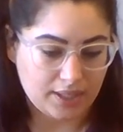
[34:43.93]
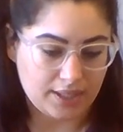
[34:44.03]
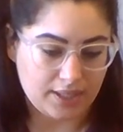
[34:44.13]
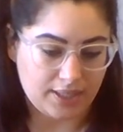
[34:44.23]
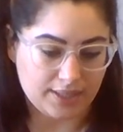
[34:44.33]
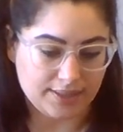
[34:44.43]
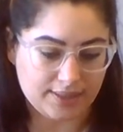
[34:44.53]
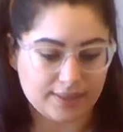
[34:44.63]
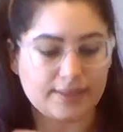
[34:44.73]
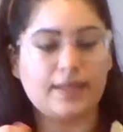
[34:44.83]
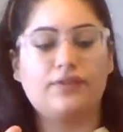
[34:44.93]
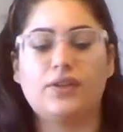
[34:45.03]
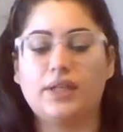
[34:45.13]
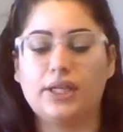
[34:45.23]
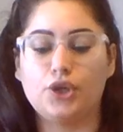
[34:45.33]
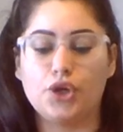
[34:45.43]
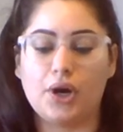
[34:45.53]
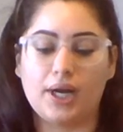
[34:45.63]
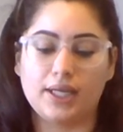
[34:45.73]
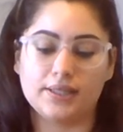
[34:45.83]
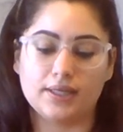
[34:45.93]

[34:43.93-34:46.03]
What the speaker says: And it's definitely not